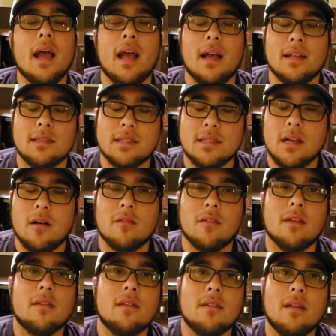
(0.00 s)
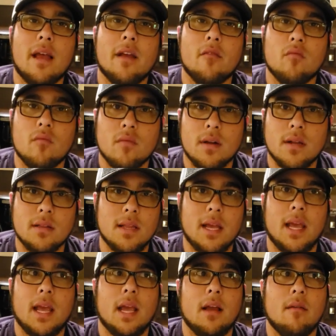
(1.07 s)
and so this is a
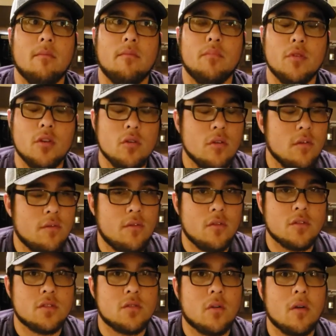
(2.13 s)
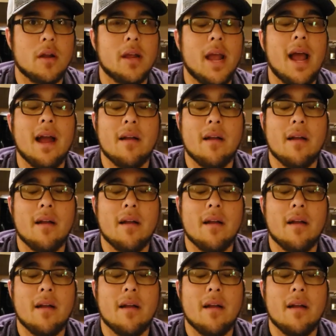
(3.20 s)
really beautiful story.